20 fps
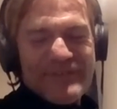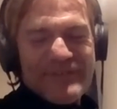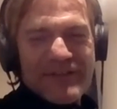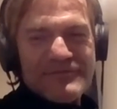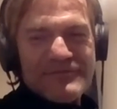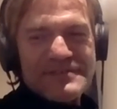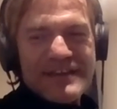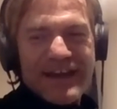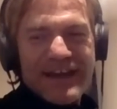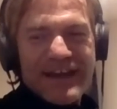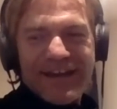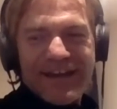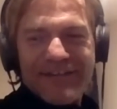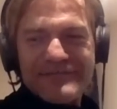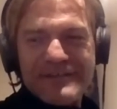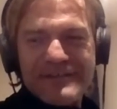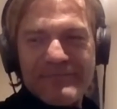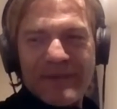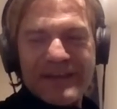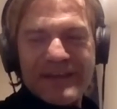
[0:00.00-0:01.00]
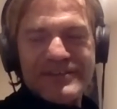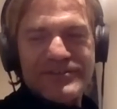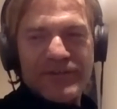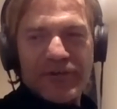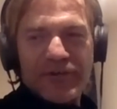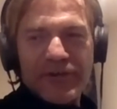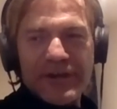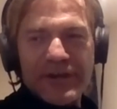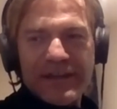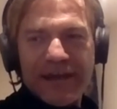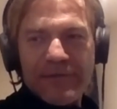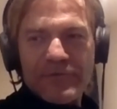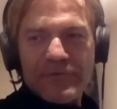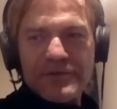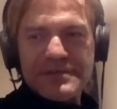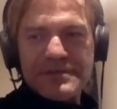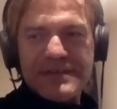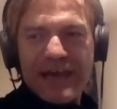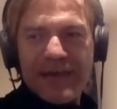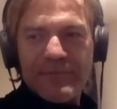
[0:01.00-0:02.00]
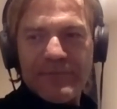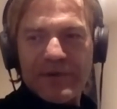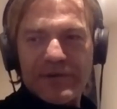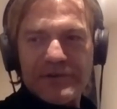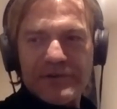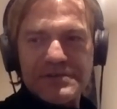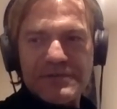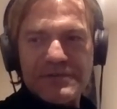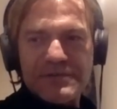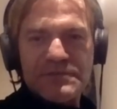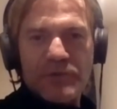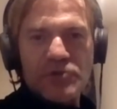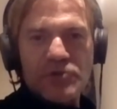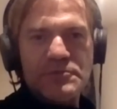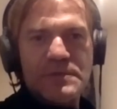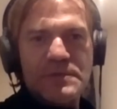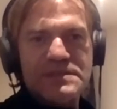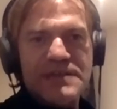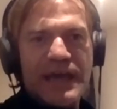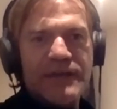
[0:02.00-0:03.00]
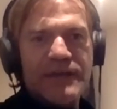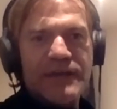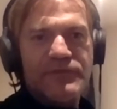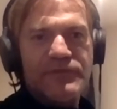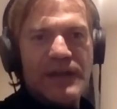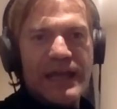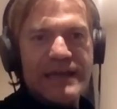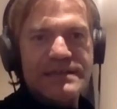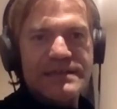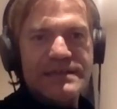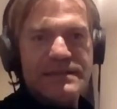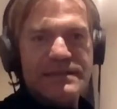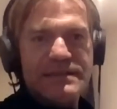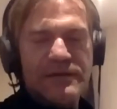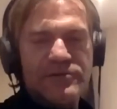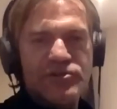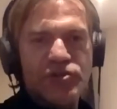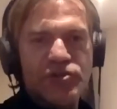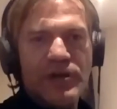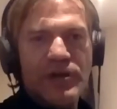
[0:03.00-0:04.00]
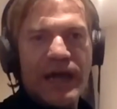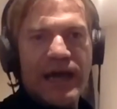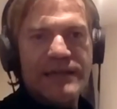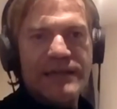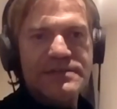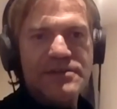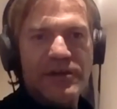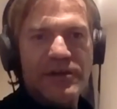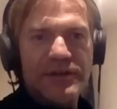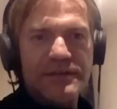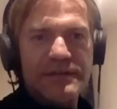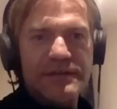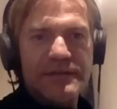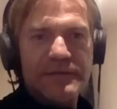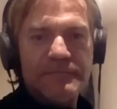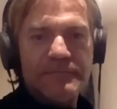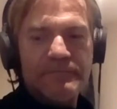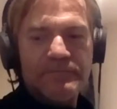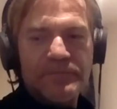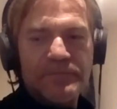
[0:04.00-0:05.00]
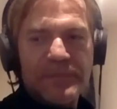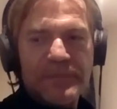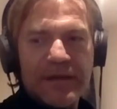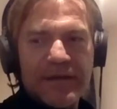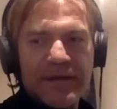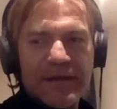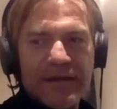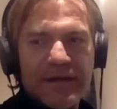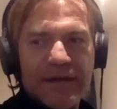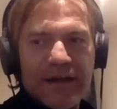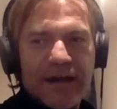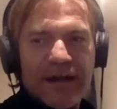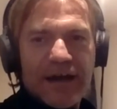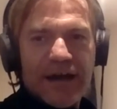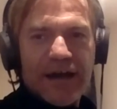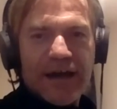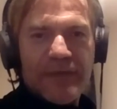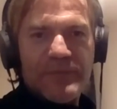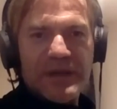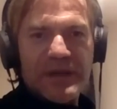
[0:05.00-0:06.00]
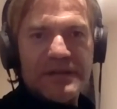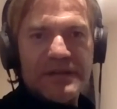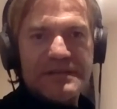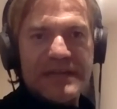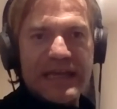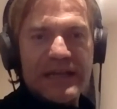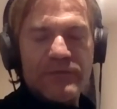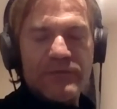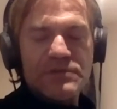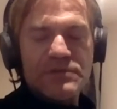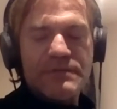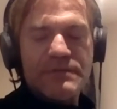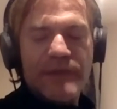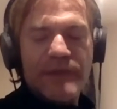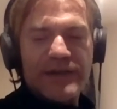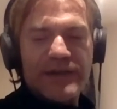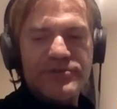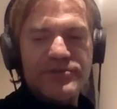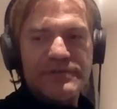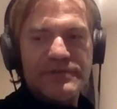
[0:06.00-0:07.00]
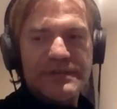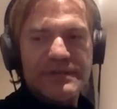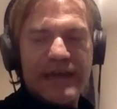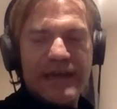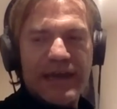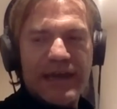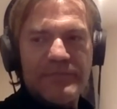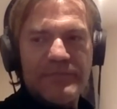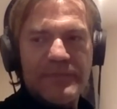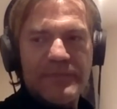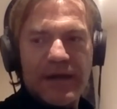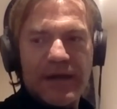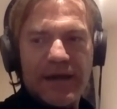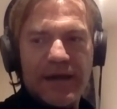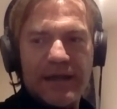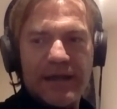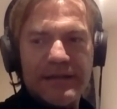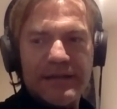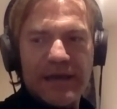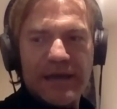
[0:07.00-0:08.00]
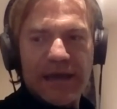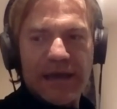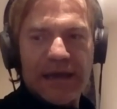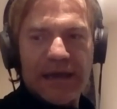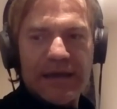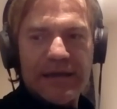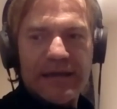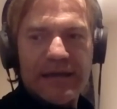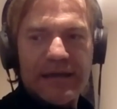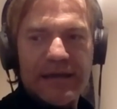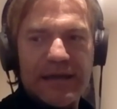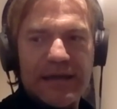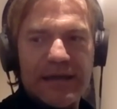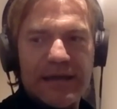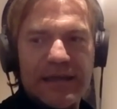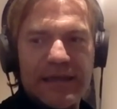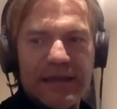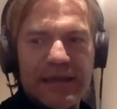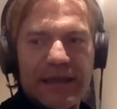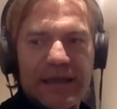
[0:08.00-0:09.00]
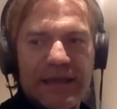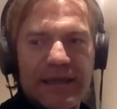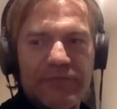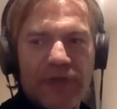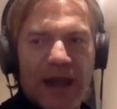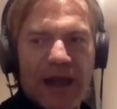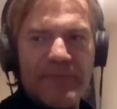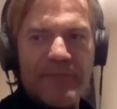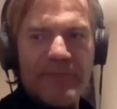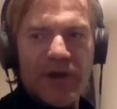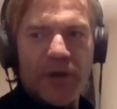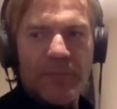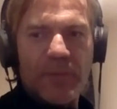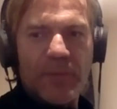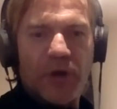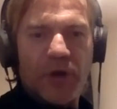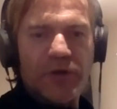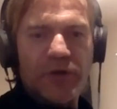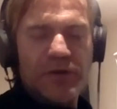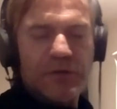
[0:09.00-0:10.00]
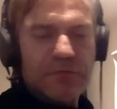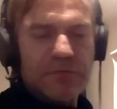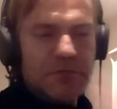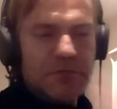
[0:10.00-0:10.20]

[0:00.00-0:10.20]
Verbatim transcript: but I was a, I was a big story that was hey because I was supposed to be signing for Leicester and shook hands on it, uh, Peter Taylor was the manager at the time, and uh, he he rang me up about